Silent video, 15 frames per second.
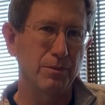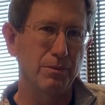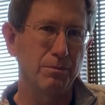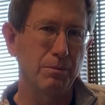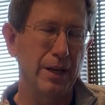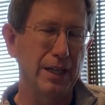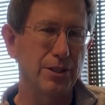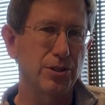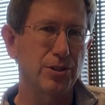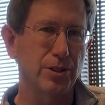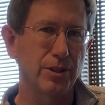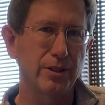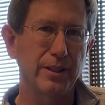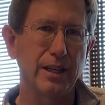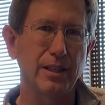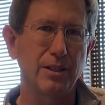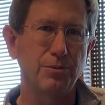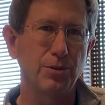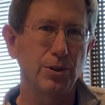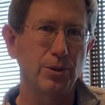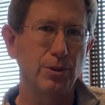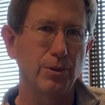make sure that
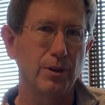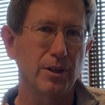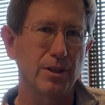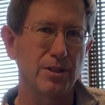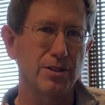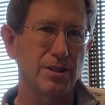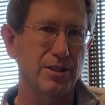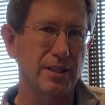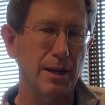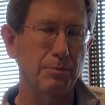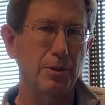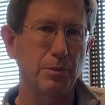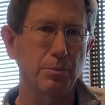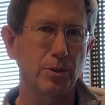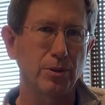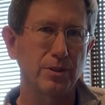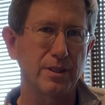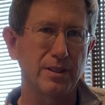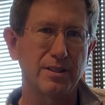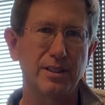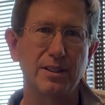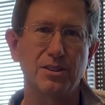if you are susceptible to
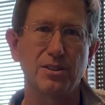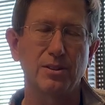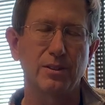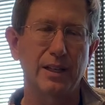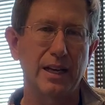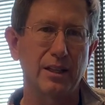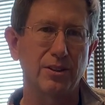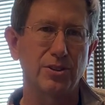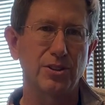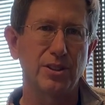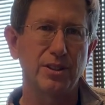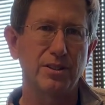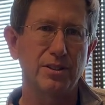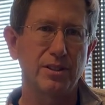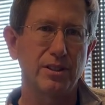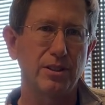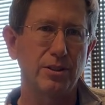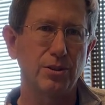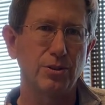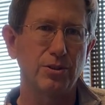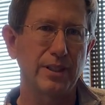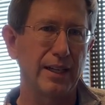seasonal allergies, to
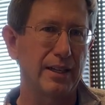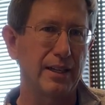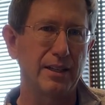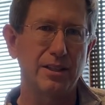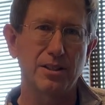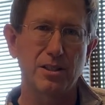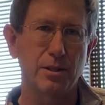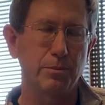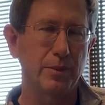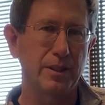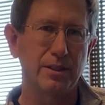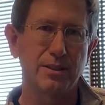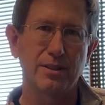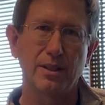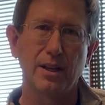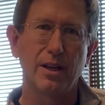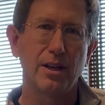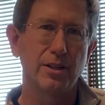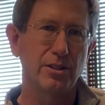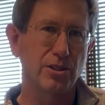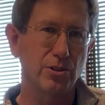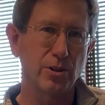use antihistamines
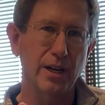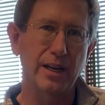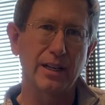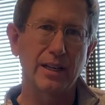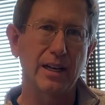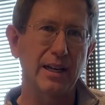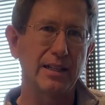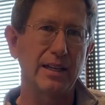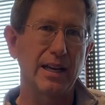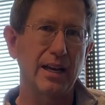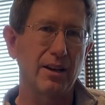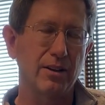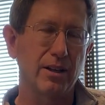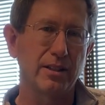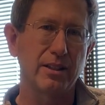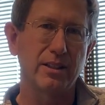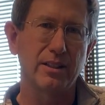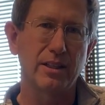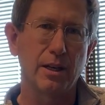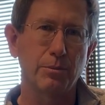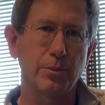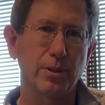to try to cut down on the
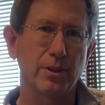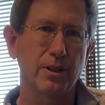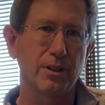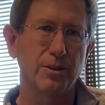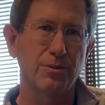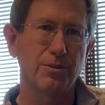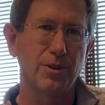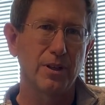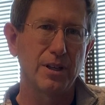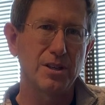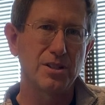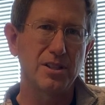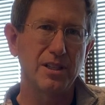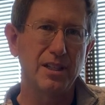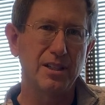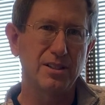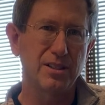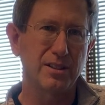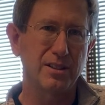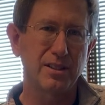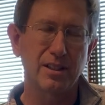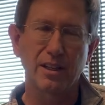number of
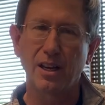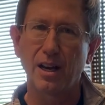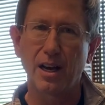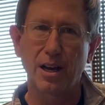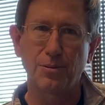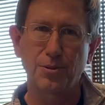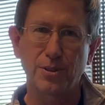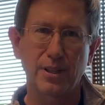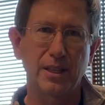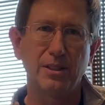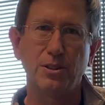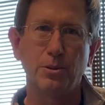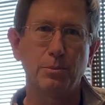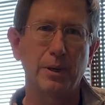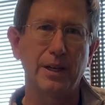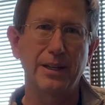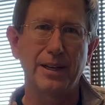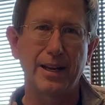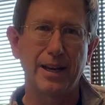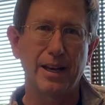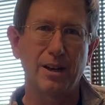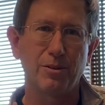sneezes and coughs that you might
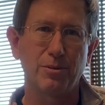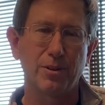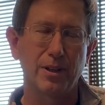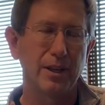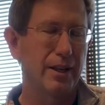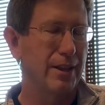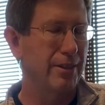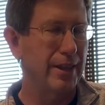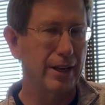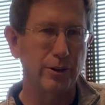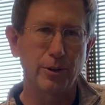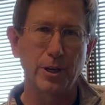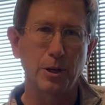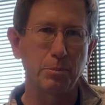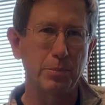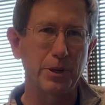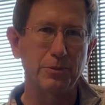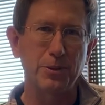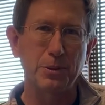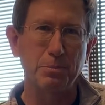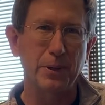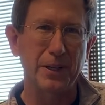have. That'll help
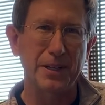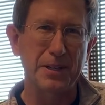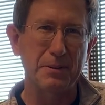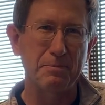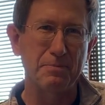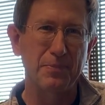everybody.